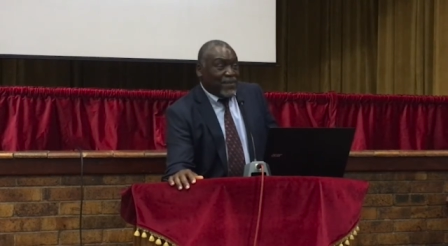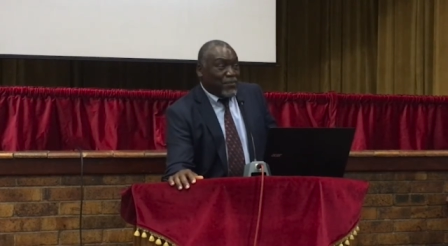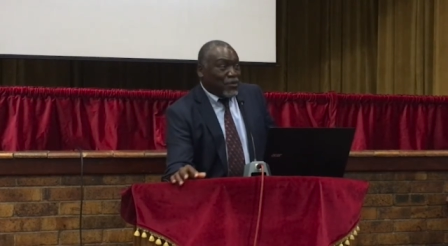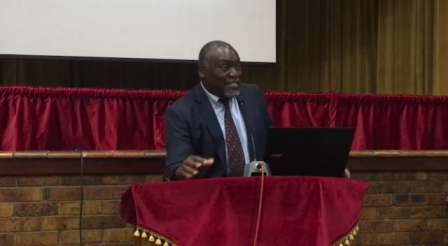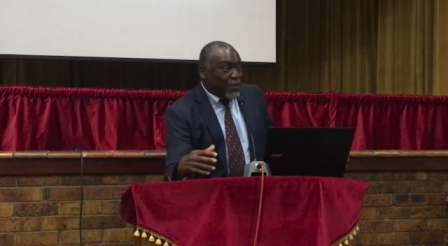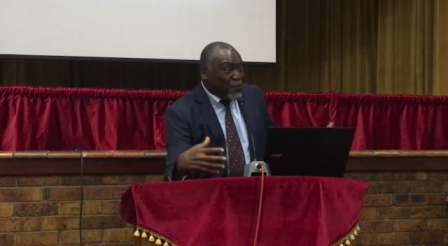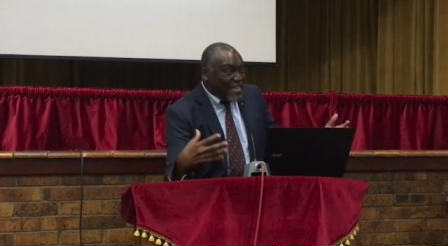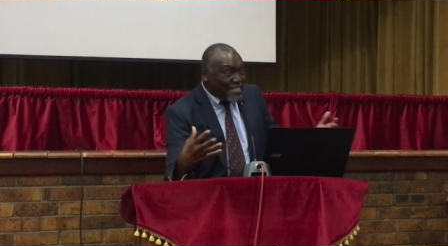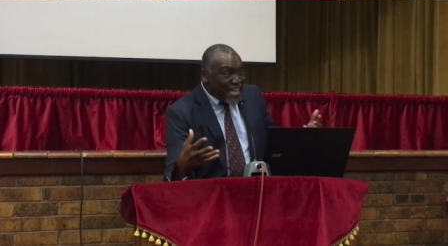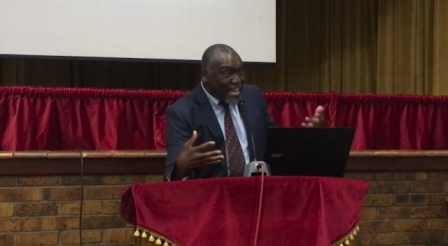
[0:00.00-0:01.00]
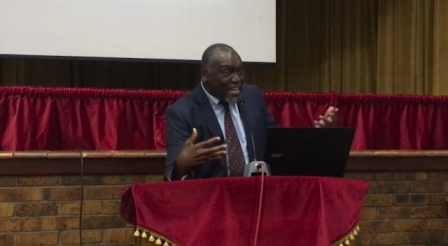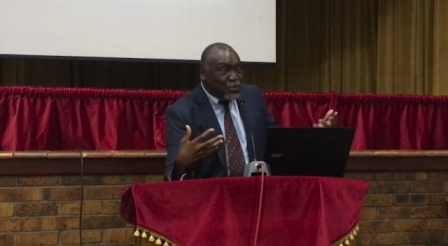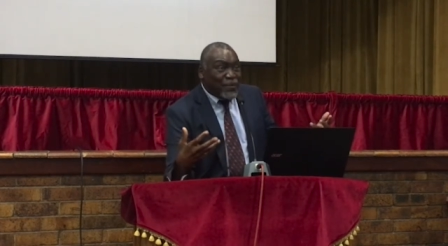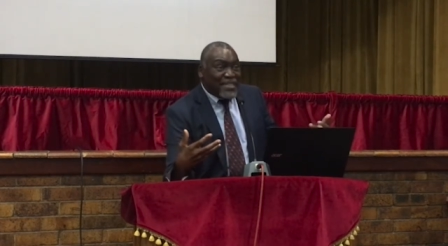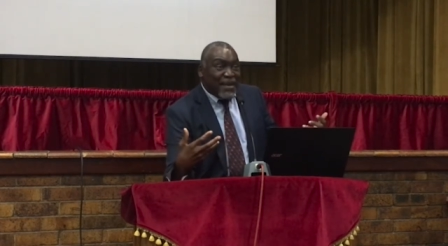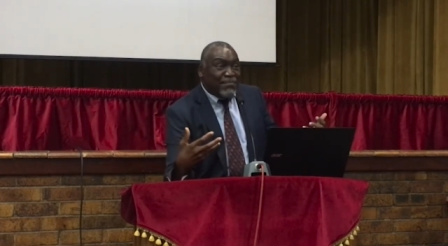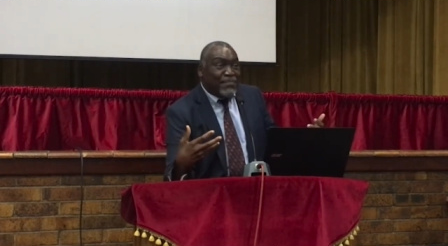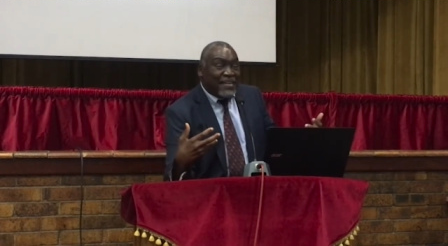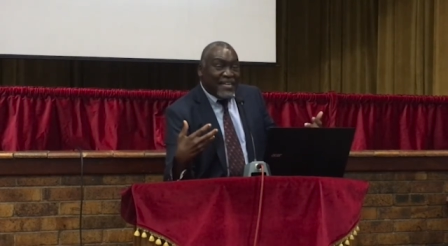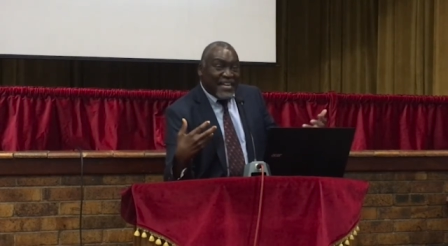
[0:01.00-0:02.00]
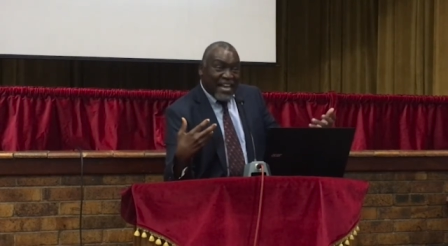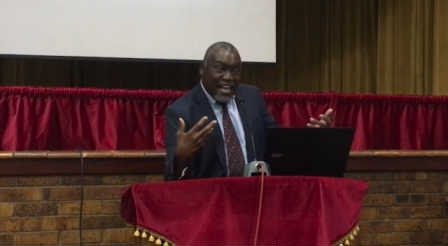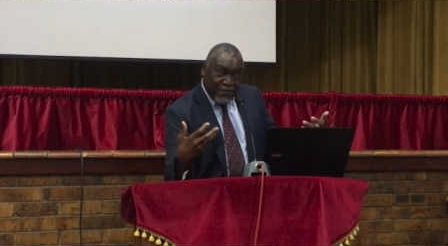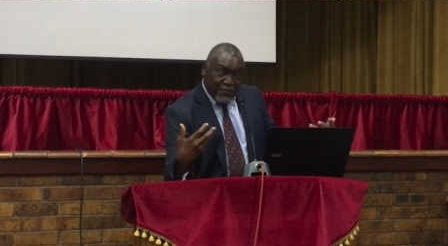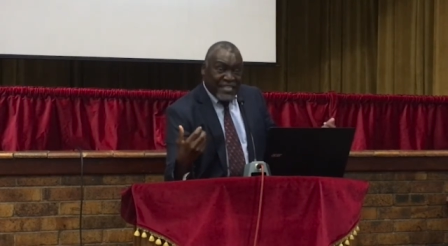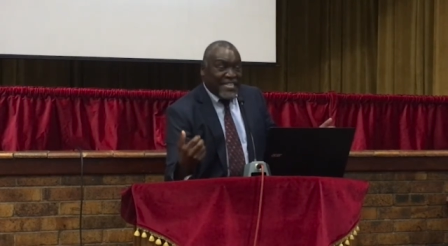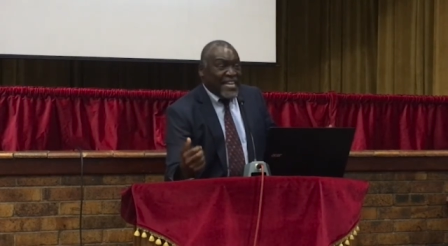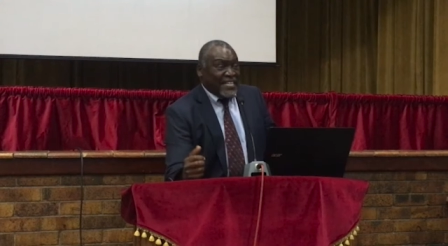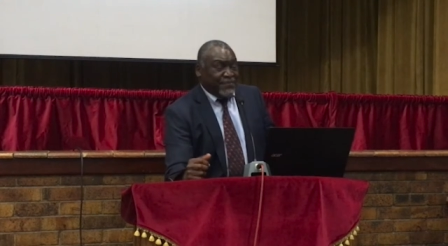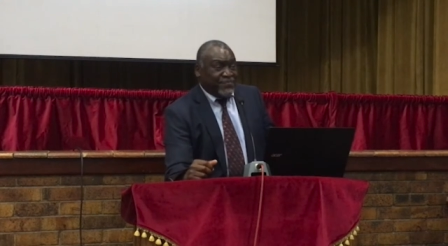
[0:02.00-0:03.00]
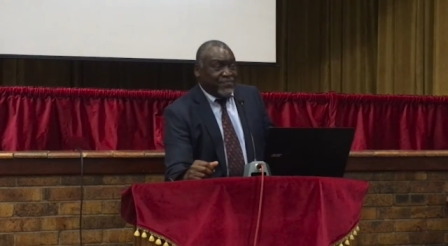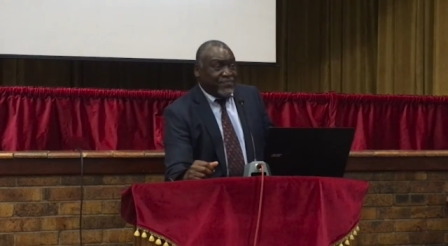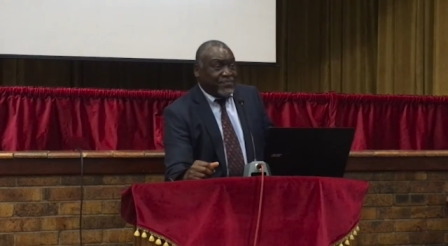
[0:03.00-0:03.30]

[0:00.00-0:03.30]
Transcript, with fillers: because we interact with them every day.